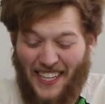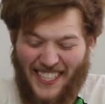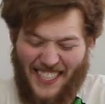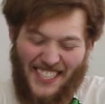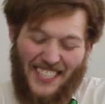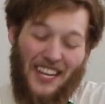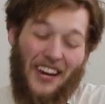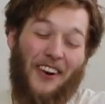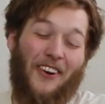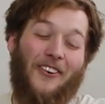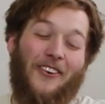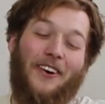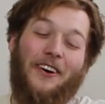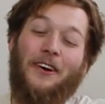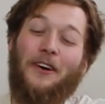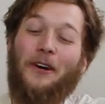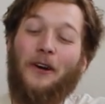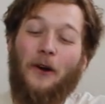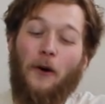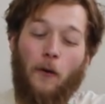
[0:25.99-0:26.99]
So
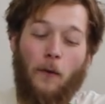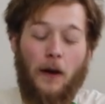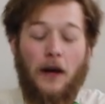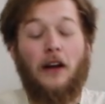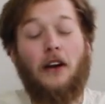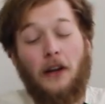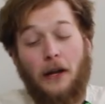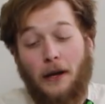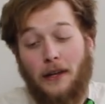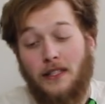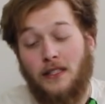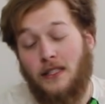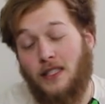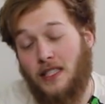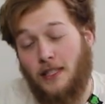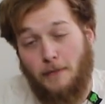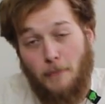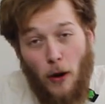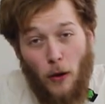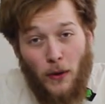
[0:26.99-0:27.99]
we are going to get into
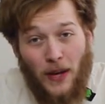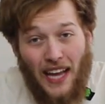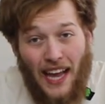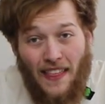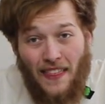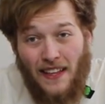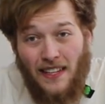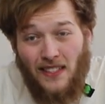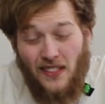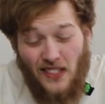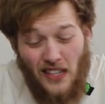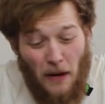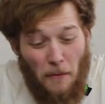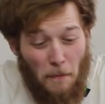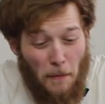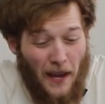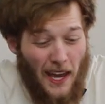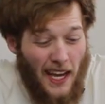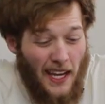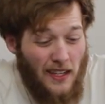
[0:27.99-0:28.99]
smoke and then
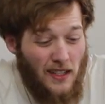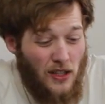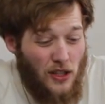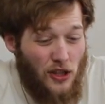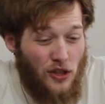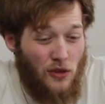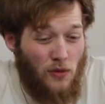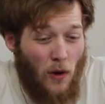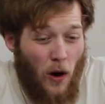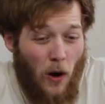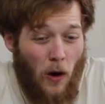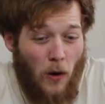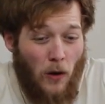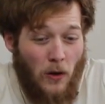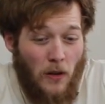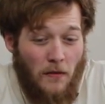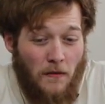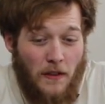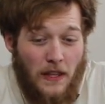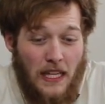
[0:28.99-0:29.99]
jump into
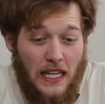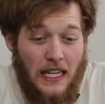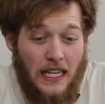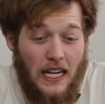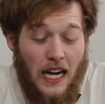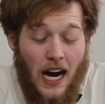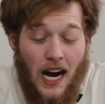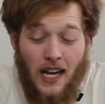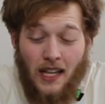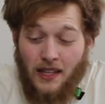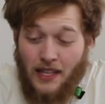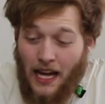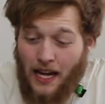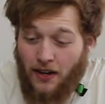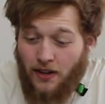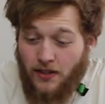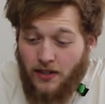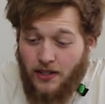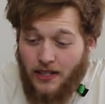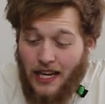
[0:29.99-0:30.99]
all of the
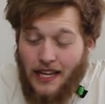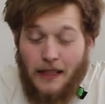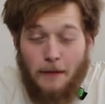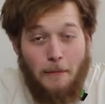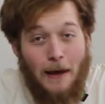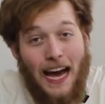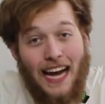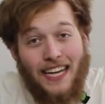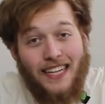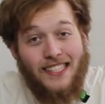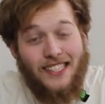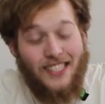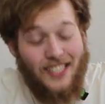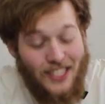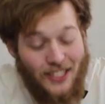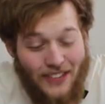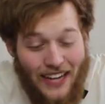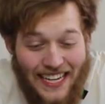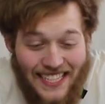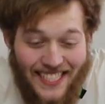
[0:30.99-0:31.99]
letters and the packages that
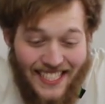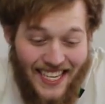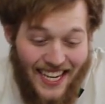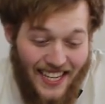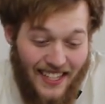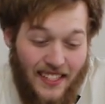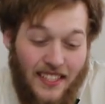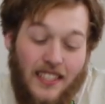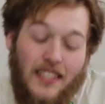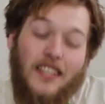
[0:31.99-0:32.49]
you guys sent.